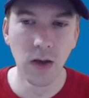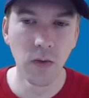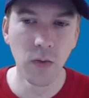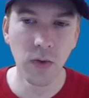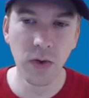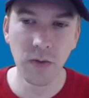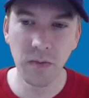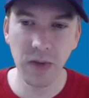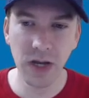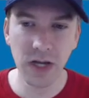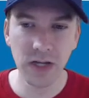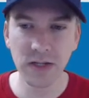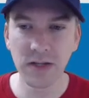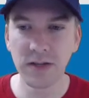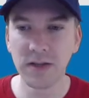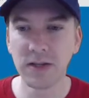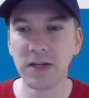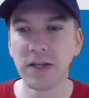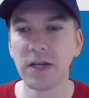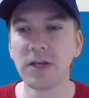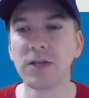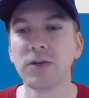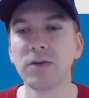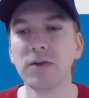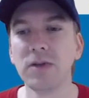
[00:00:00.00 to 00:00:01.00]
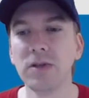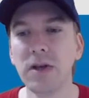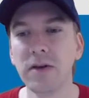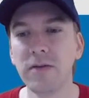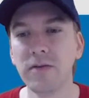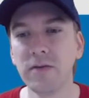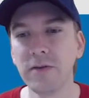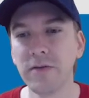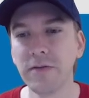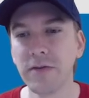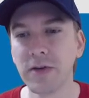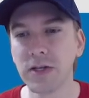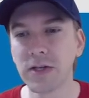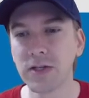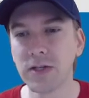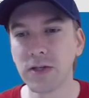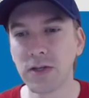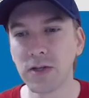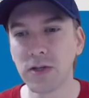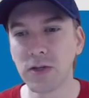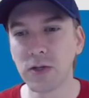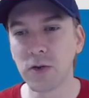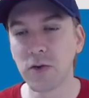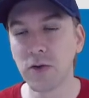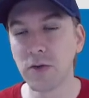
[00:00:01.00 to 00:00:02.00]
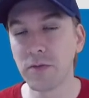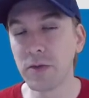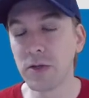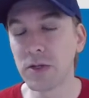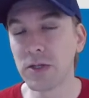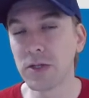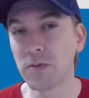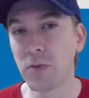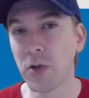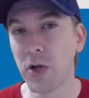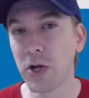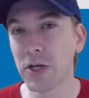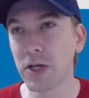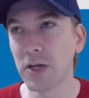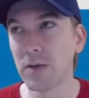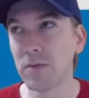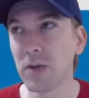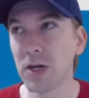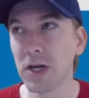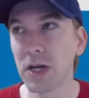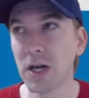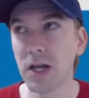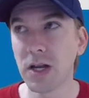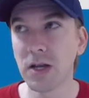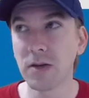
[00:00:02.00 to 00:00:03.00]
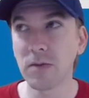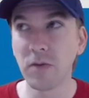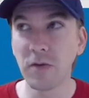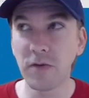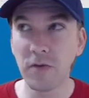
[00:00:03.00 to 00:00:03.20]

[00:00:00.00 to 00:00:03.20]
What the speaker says: Went back to the desert level, fixed the scorpion's blocking mechanic.